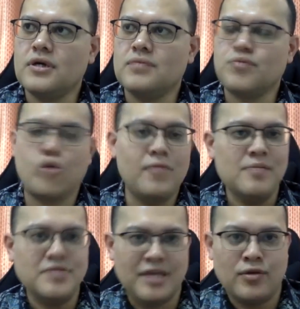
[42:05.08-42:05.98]

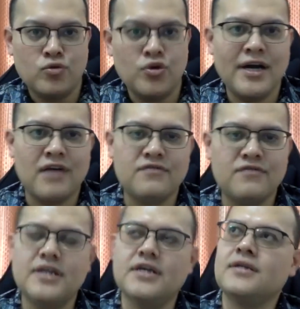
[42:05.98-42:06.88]
problems in good
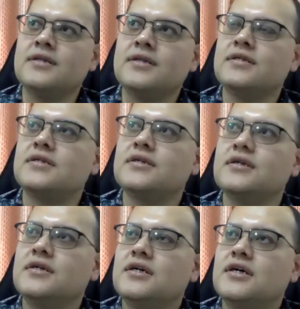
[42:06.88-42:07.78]
governance.
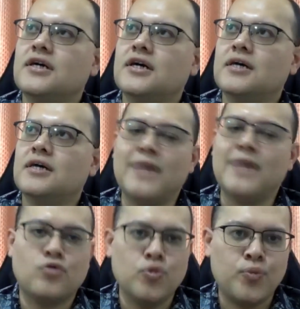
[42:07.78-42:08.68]

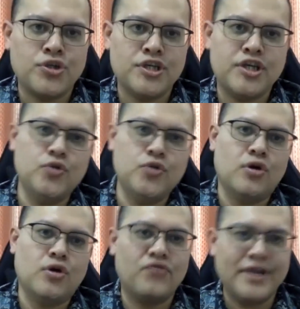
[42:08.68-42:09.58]
But to prosecute
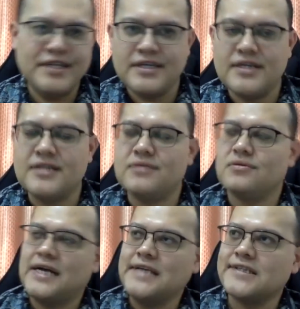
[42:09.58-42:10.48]
or vengeance,
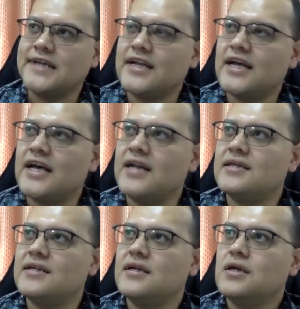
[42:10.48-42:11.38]
things like that,
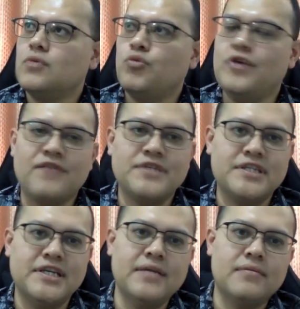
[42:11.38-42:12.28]
we have
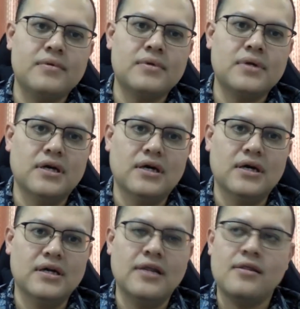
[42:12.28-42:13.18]
seen
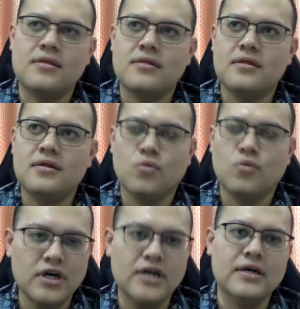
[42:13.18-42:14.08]
these
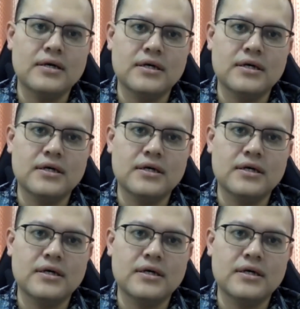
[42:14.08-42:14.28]
were,